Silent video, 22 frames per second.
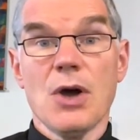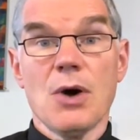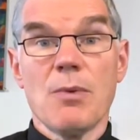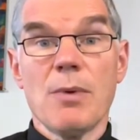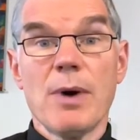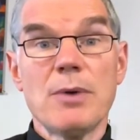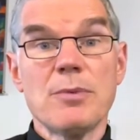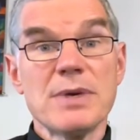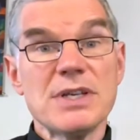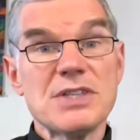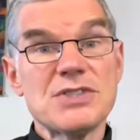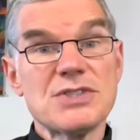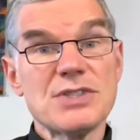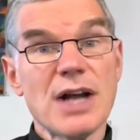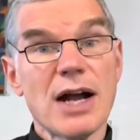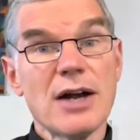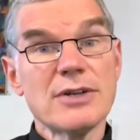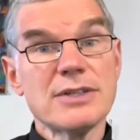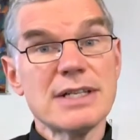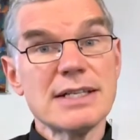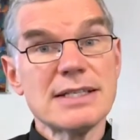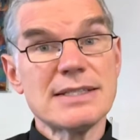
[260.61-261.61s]
When we
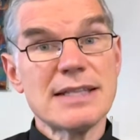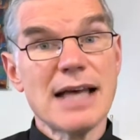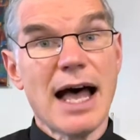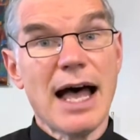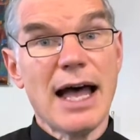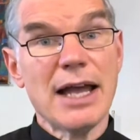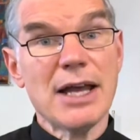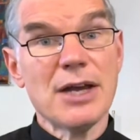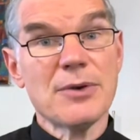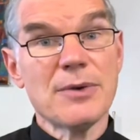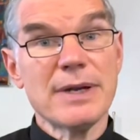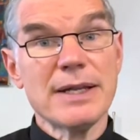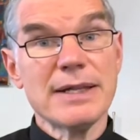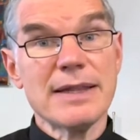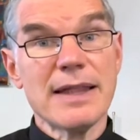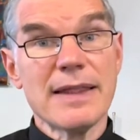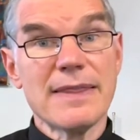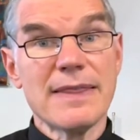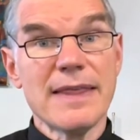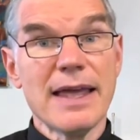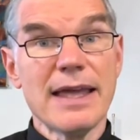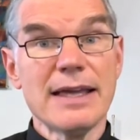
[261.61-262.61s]
start desiring
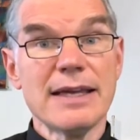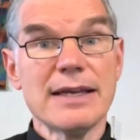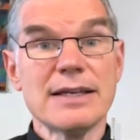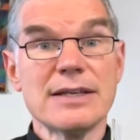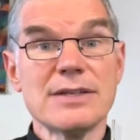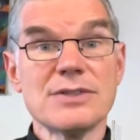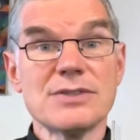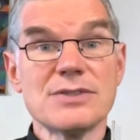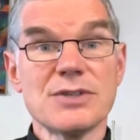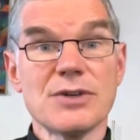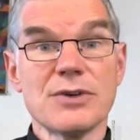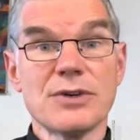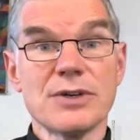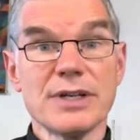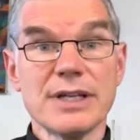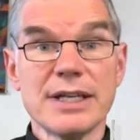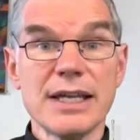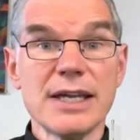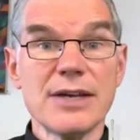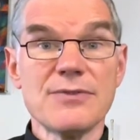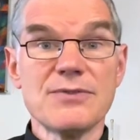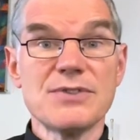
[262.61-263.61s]
the things or
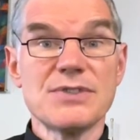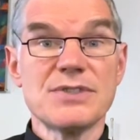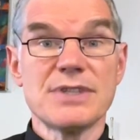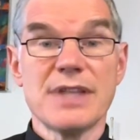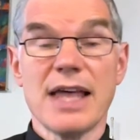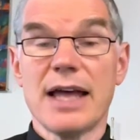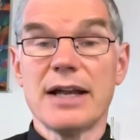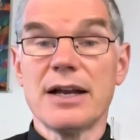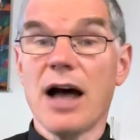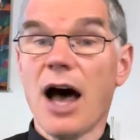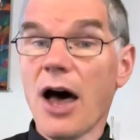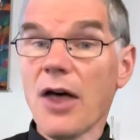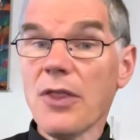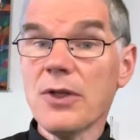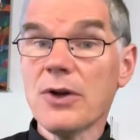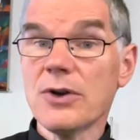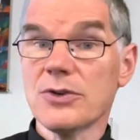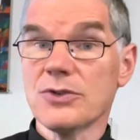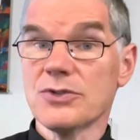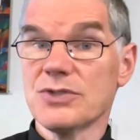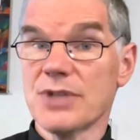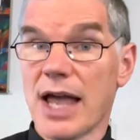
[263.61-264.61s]
gifts that
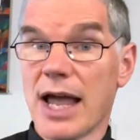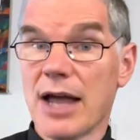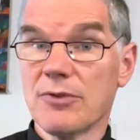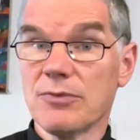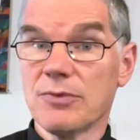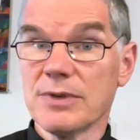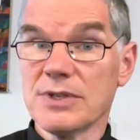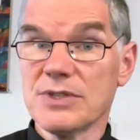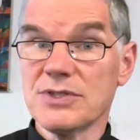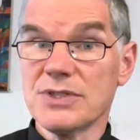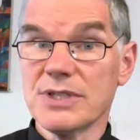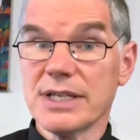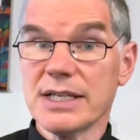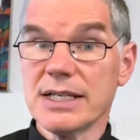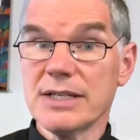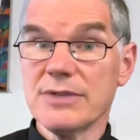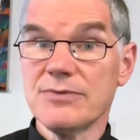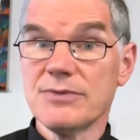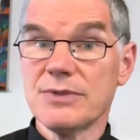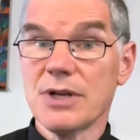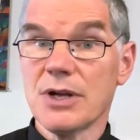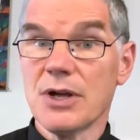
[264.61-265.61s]
others have
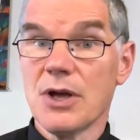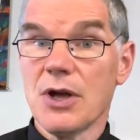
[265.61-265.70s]
received,